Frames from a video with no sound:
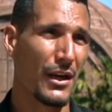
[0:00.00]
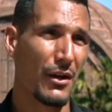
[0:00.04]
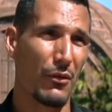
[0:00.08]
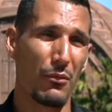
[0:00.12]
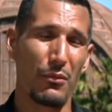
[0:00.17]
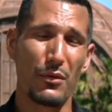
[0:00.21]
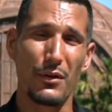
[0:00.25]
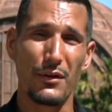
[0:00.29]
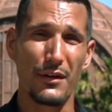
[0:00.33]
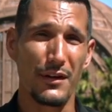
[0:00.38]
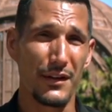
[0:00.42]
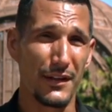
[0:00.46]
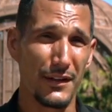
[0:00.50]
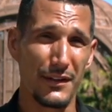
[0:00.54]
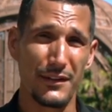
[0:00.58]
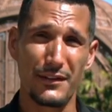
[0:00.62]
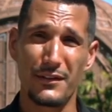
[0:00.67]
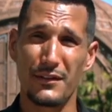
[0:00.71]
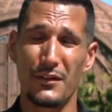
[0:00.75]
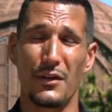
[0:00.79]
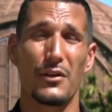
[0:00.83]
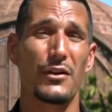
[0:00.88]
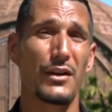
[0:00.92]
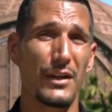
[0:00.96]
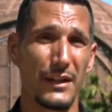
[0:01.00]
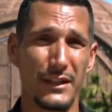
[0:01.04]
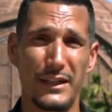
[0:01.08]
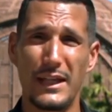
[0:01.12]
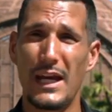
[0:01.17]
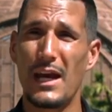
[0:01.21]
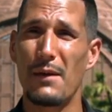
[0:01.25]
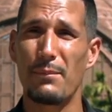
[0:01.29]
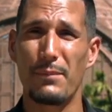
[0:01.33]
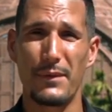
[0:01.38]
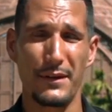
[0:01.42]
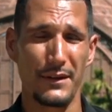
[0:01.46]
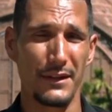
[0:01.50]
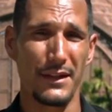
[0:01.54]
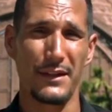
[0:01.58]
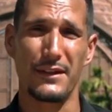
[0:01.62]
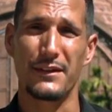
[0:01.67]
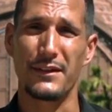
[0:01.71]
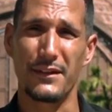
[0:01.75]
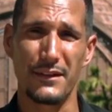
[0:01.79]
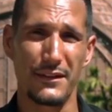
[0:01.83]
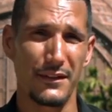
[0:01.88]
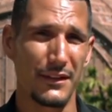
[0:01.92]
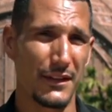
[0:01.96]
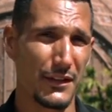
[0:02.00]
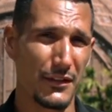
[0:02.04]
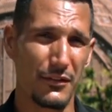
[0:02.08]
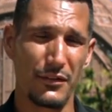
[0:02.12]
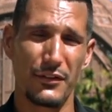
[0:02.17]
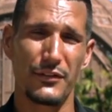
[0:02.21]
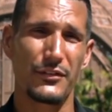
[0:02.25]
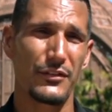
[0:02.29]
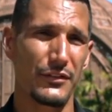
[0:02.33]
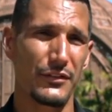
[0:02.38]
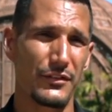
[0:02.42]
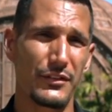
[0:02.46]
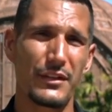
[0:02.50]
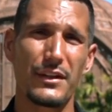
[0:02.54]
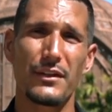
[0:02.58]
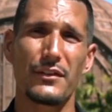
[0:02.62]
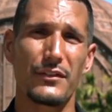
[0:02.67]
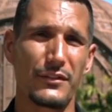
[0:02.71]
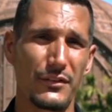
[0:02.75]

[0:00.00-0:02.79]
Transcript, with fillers: really learn in depth and, and to increase your skills.